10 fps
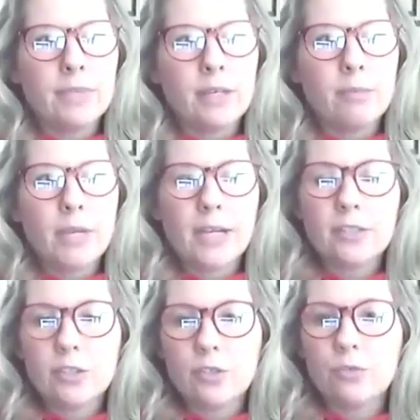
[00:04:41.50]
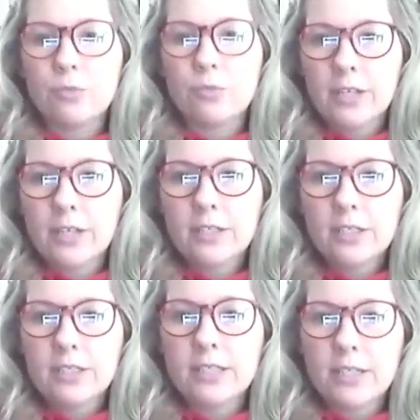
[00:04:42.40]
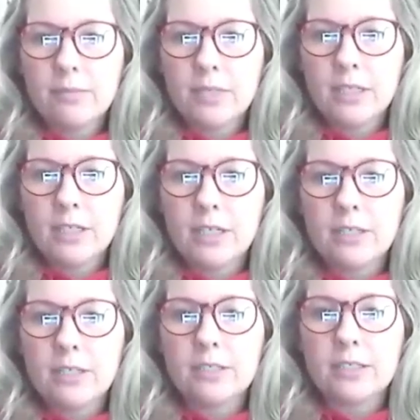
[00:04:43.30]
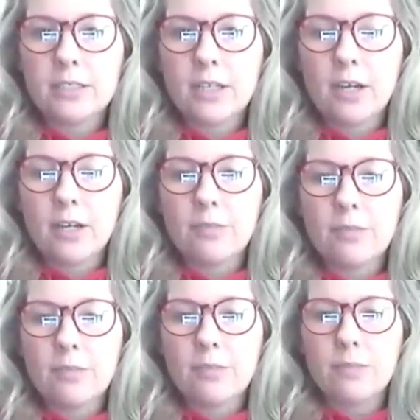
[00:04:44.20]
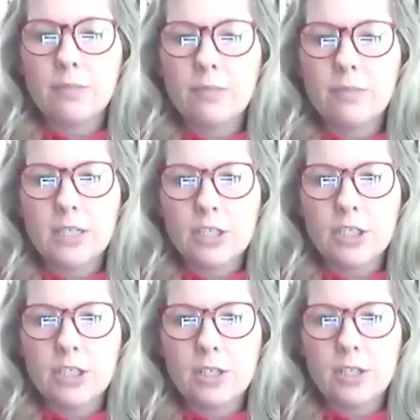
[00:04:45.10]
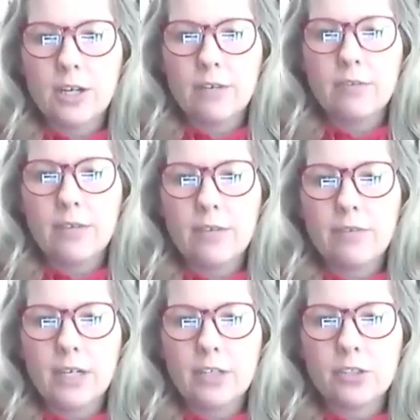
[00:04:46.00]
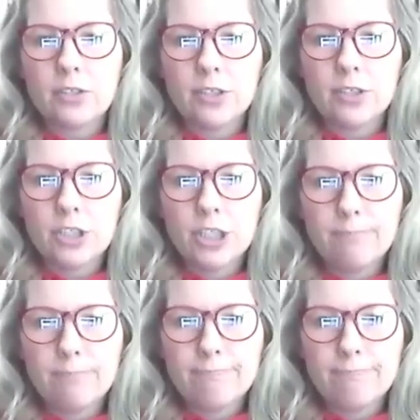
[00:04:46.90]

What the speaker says: past due rent statement is the documentation of that financial hardship.